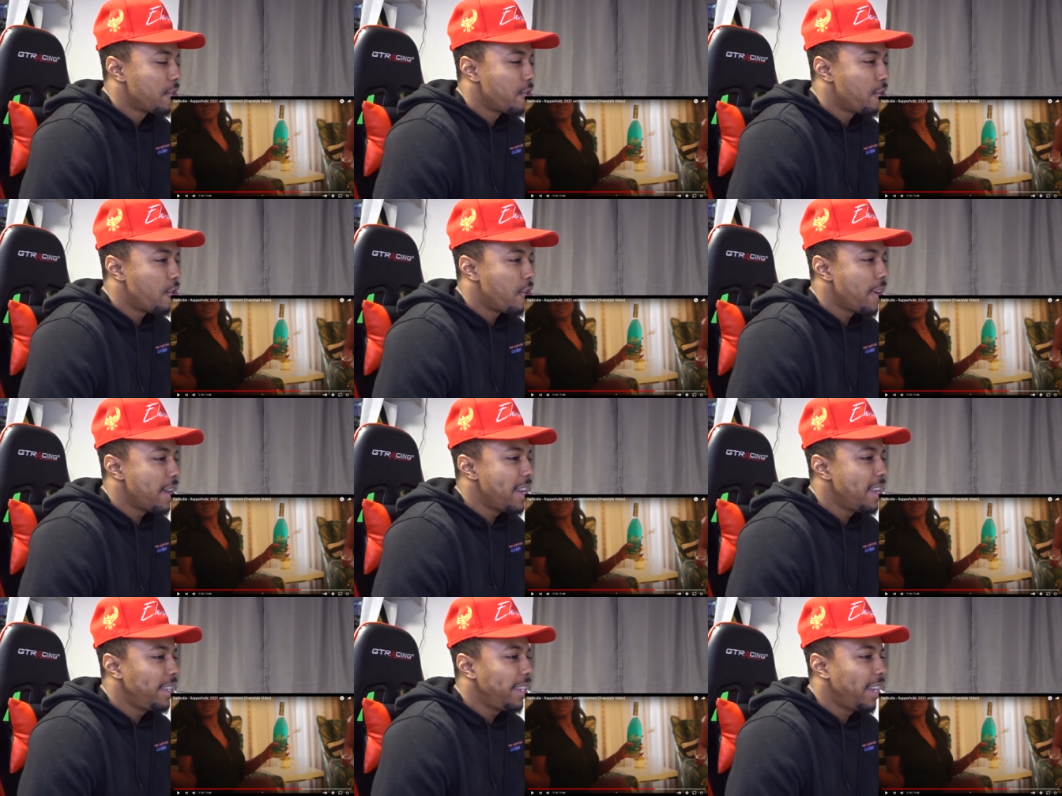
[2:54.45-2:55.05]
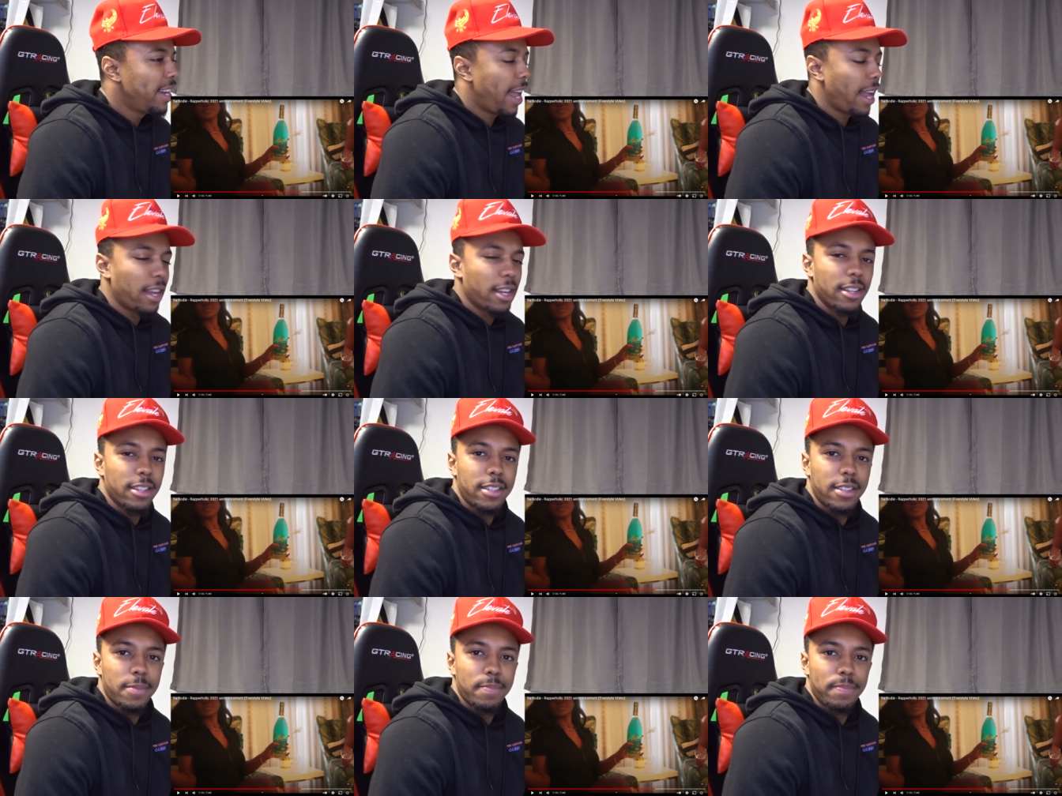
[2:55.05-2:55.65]
or is he like
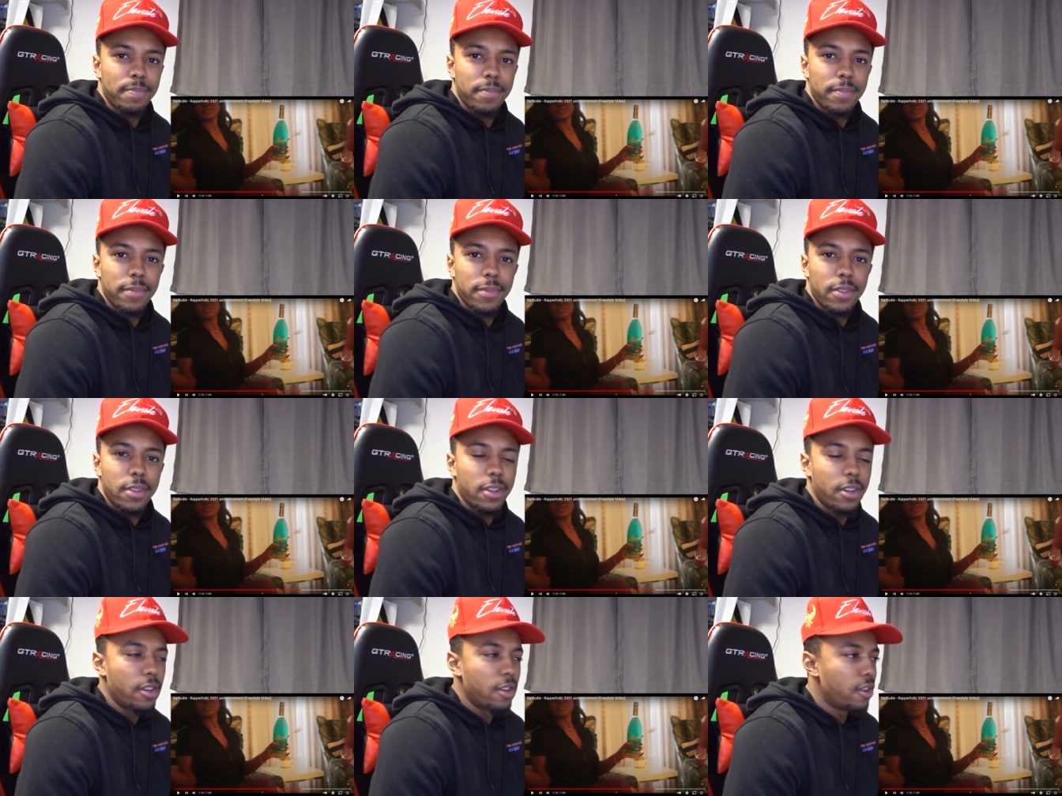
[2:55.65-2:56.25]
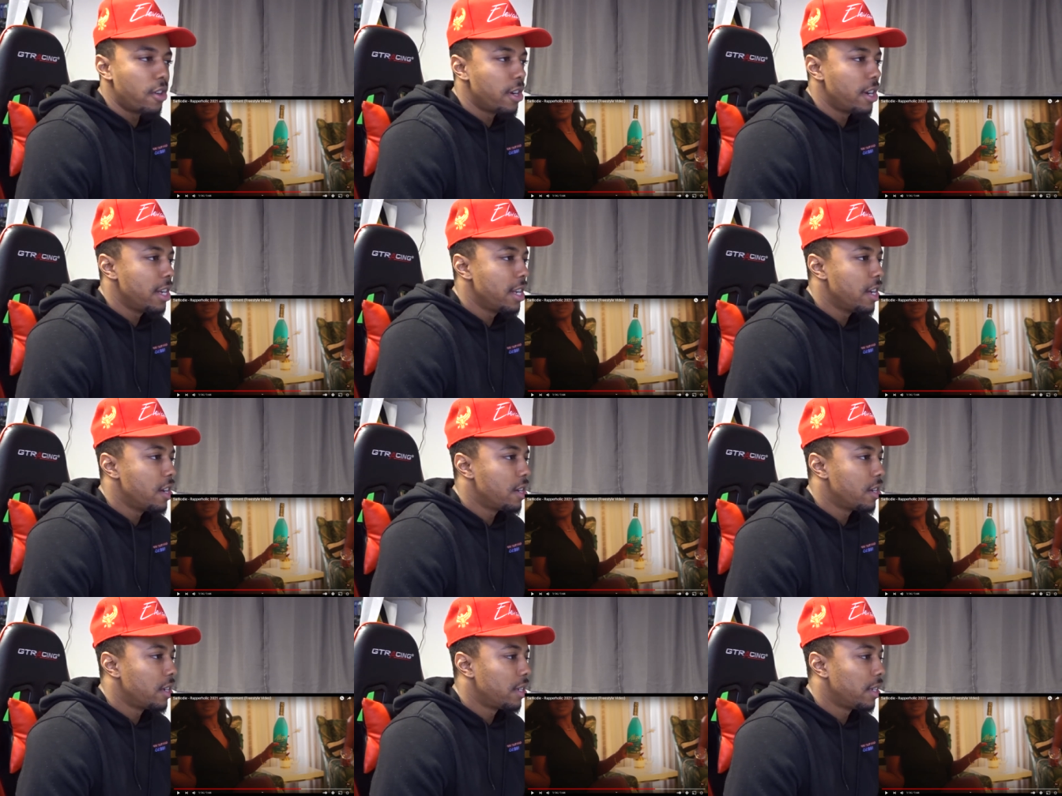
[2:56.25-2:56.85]
a, or
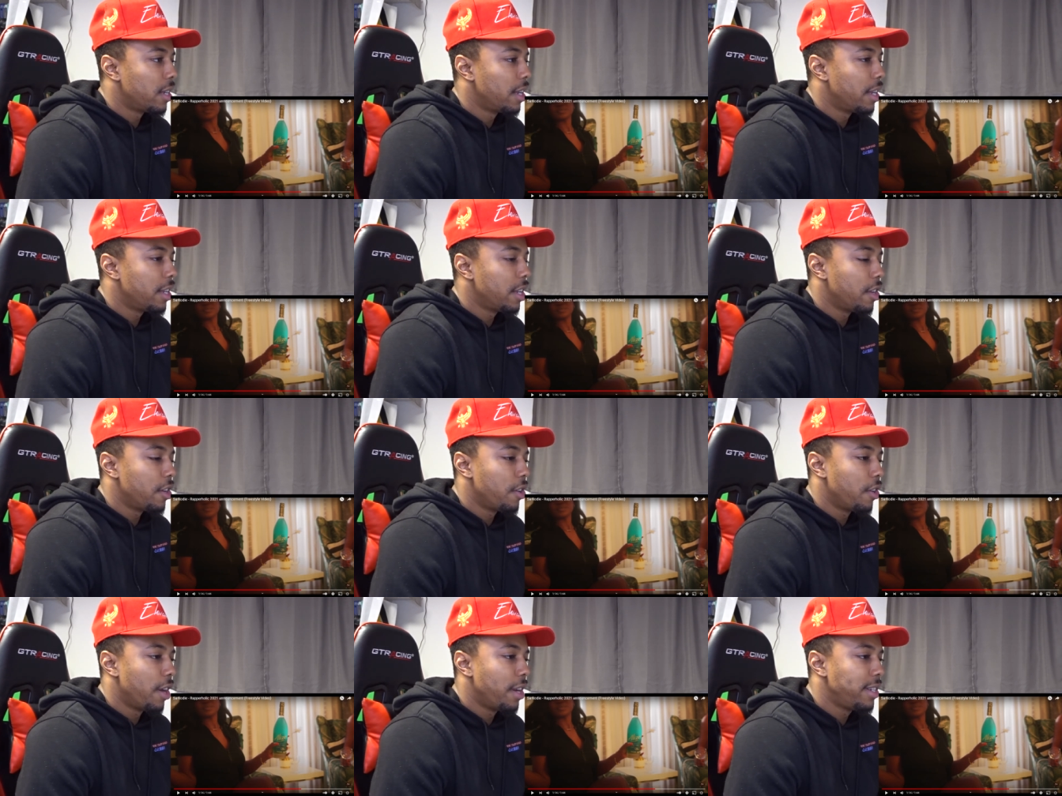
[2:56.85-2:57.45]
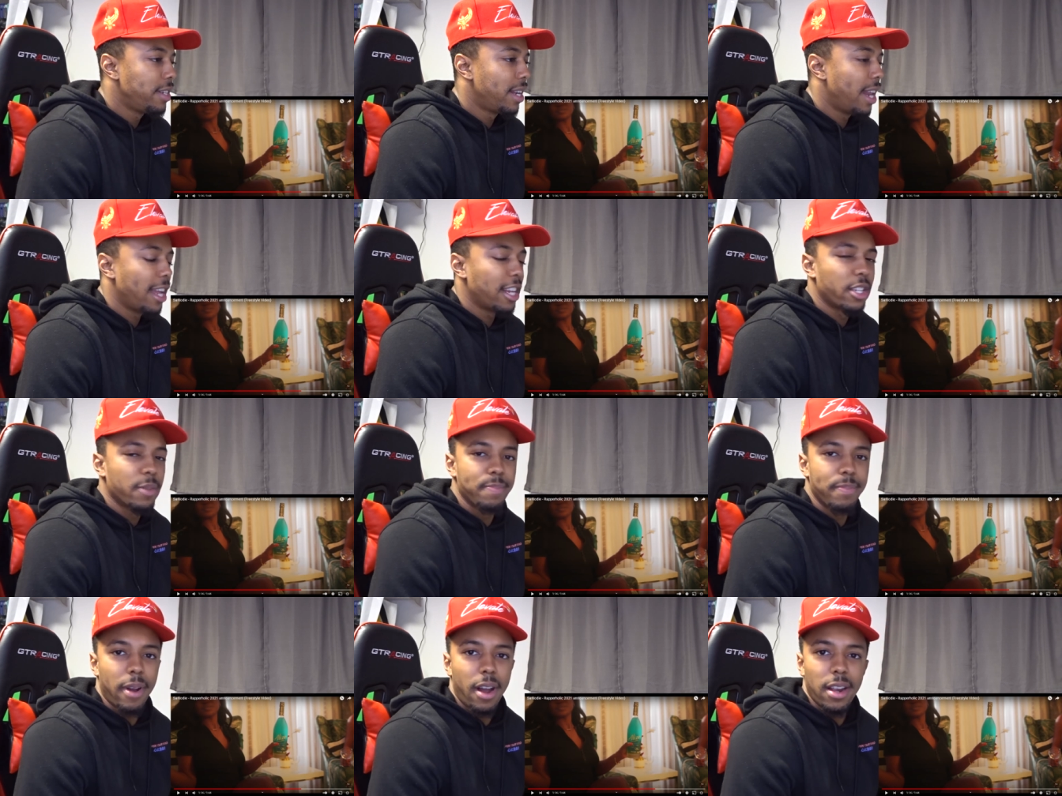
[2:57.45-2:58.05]
does he like
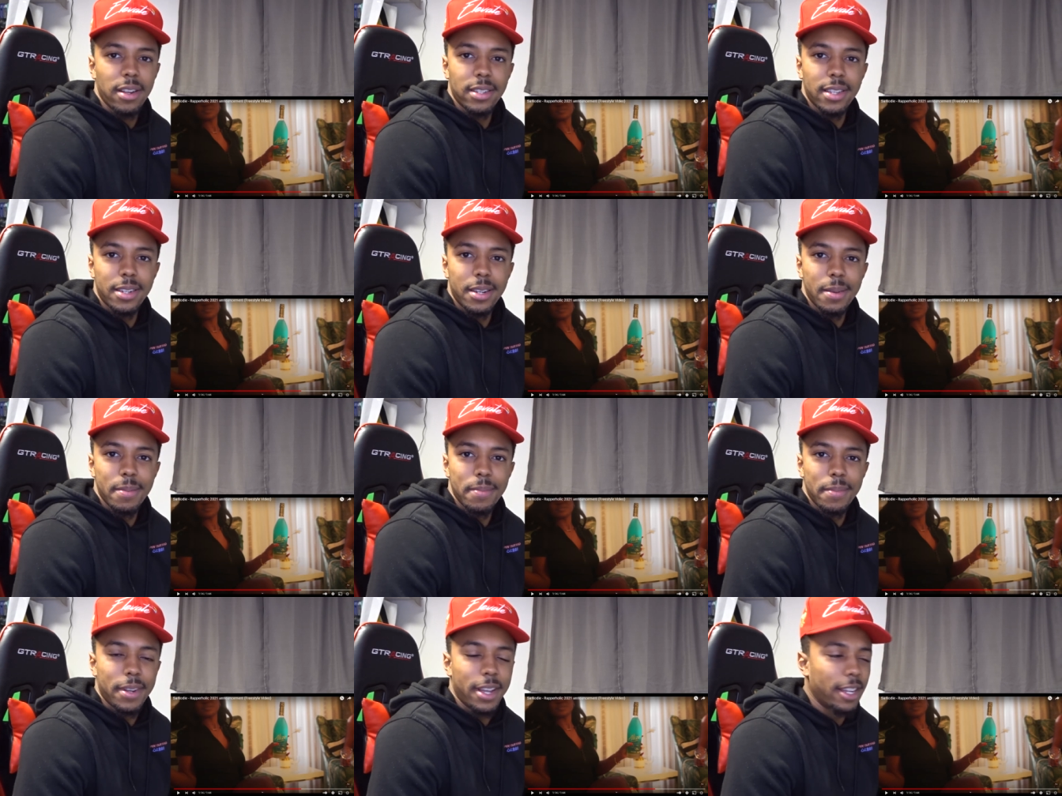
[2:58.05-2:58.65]
sponsor them?